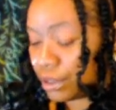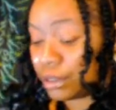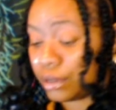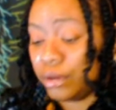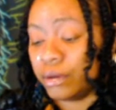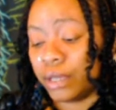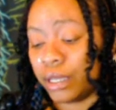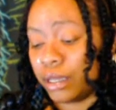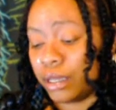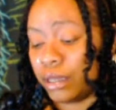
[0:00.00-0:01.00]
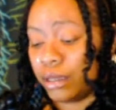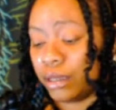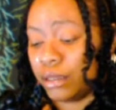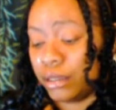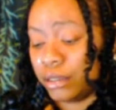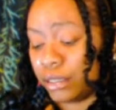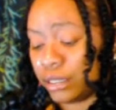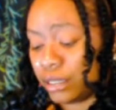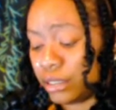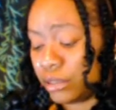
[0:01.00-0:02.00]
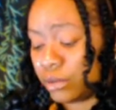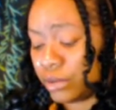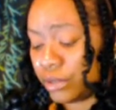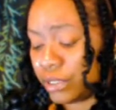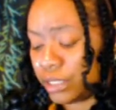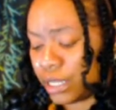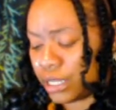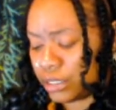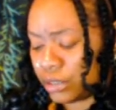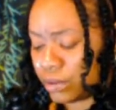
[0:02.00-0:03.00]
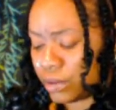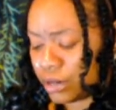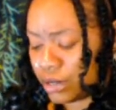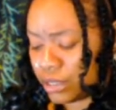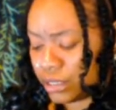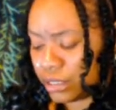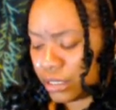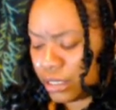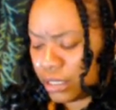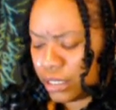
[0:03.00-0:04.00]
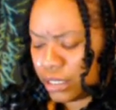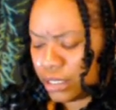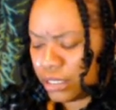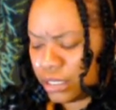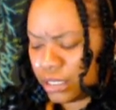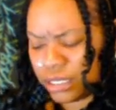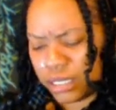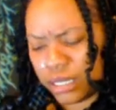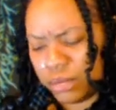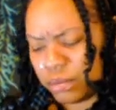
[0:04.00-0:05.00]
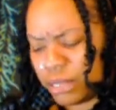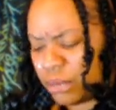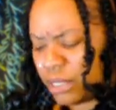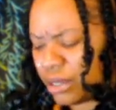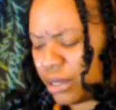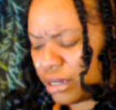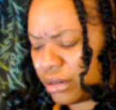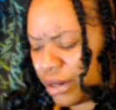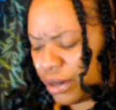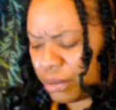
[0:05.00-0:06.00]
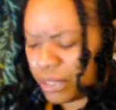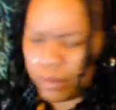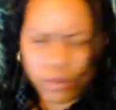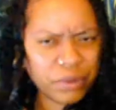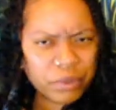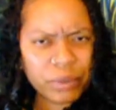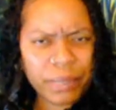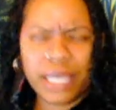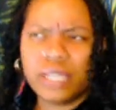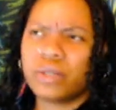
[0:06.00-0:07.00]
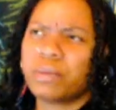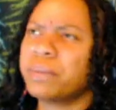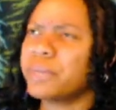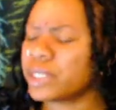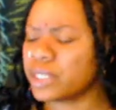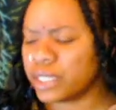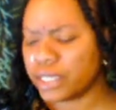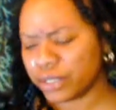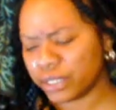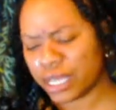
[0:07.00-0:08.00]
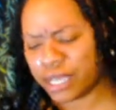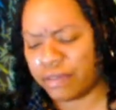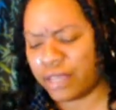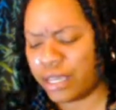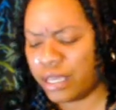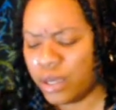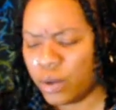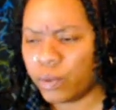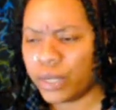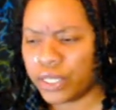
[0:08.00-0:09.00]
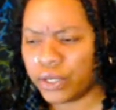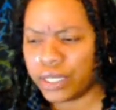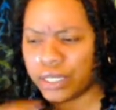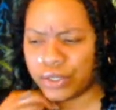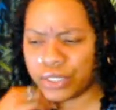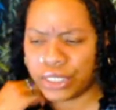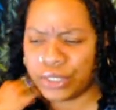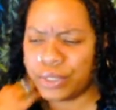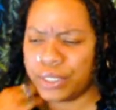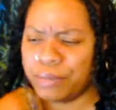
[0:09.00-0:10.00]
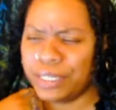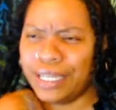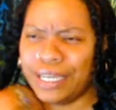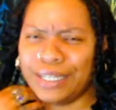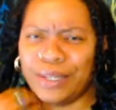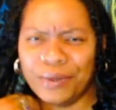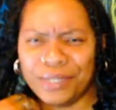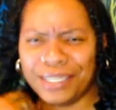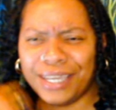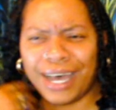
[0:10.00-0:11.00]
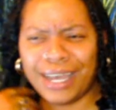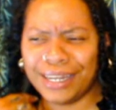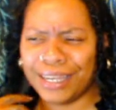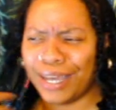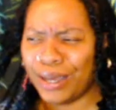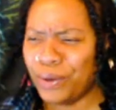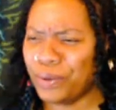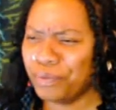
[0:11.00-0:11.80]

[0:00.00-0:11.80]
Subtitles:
Oh, okay, the King of Swords, Ace of Wands, and the Six of Cups. Maybe there are people from your past or people still in your life that want your energy. You could be like low-key hiding out.